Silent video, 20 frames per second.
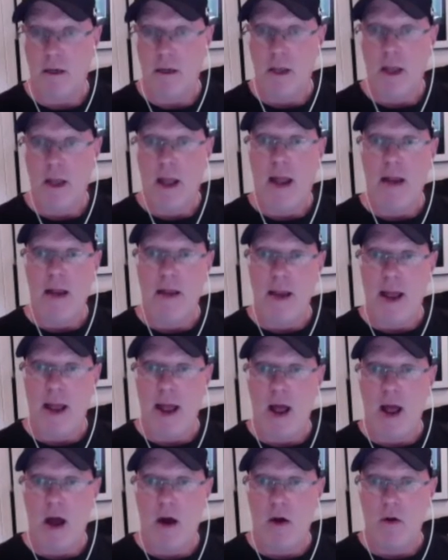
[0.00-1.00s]
And
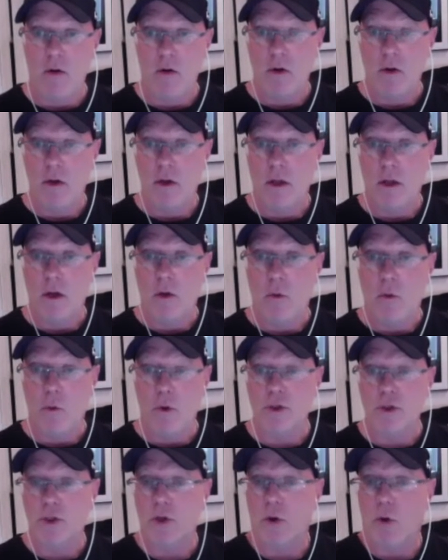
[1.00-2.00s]
now we're
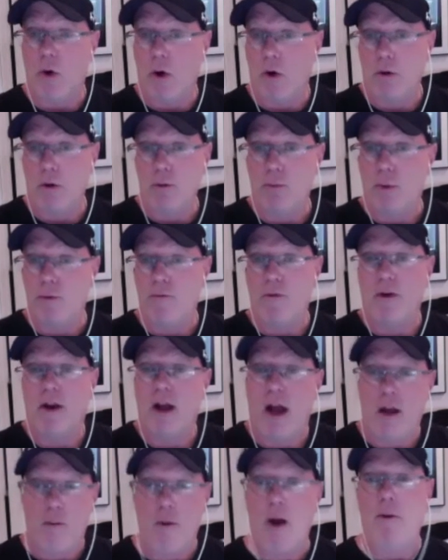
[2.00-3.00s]
so old, we
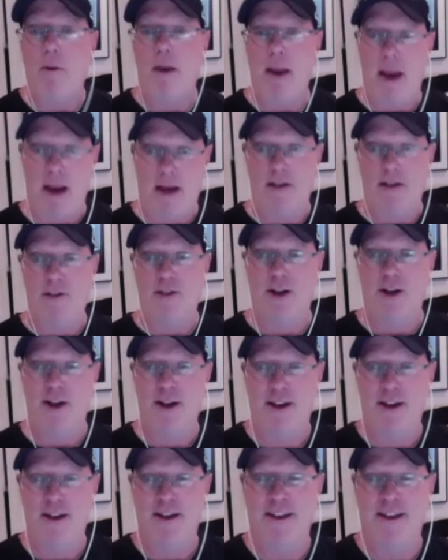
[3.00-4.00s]
forgot why we hate each other.
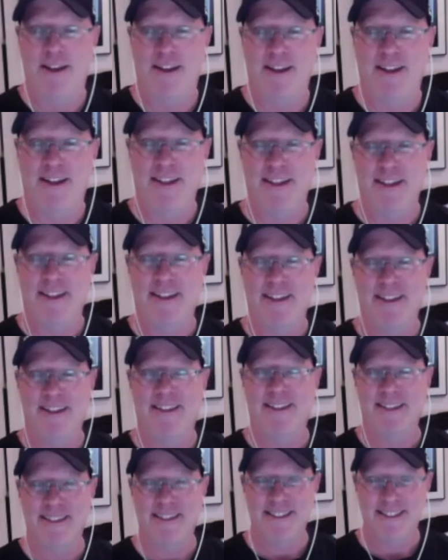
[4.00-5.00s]

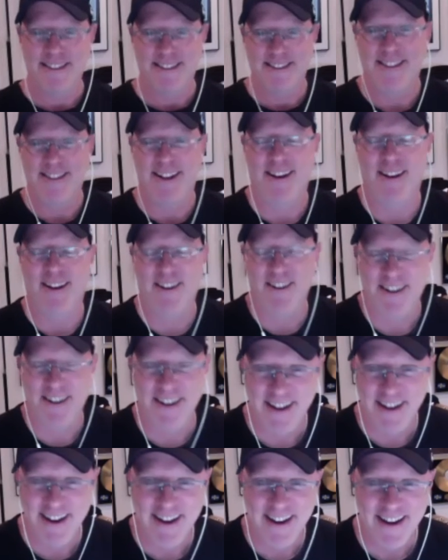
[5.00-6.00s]

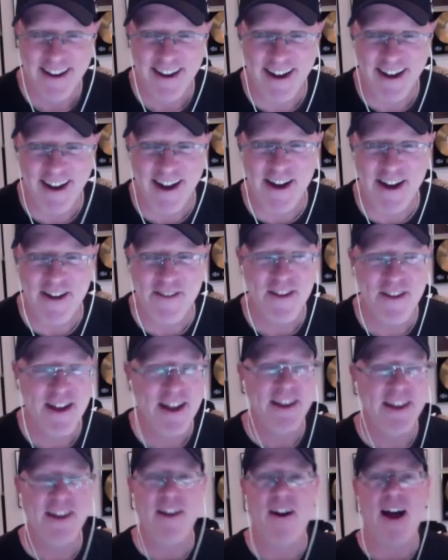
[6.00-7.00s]
So,
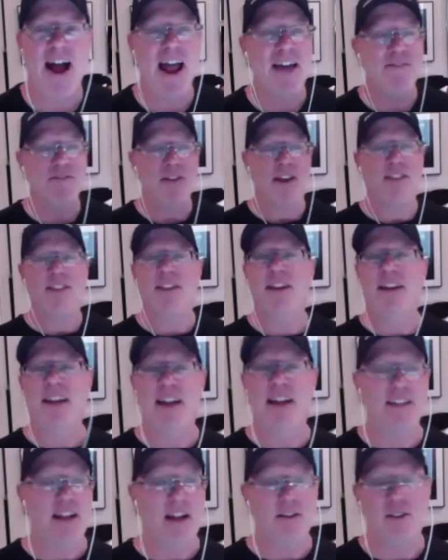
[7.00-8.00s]
no, I have nothing
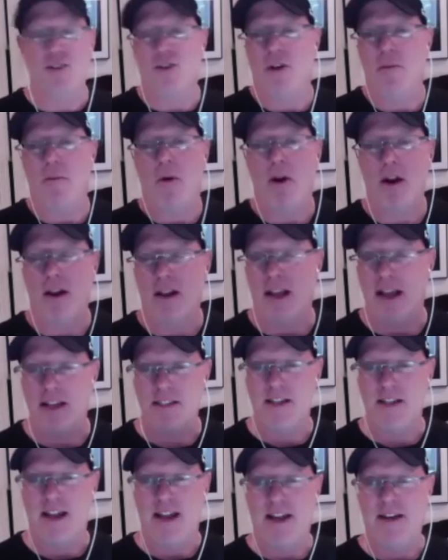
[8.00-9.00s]
against it. I saw Mark
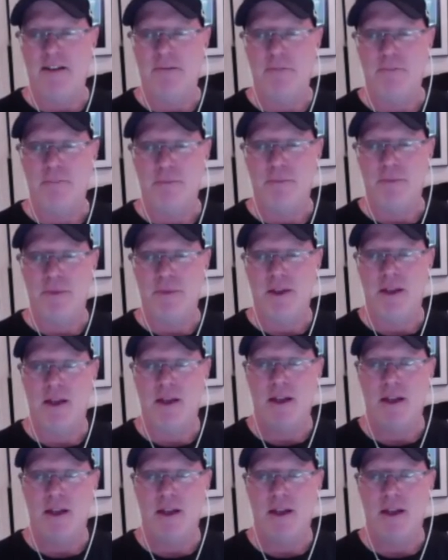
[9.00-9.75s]
last night. You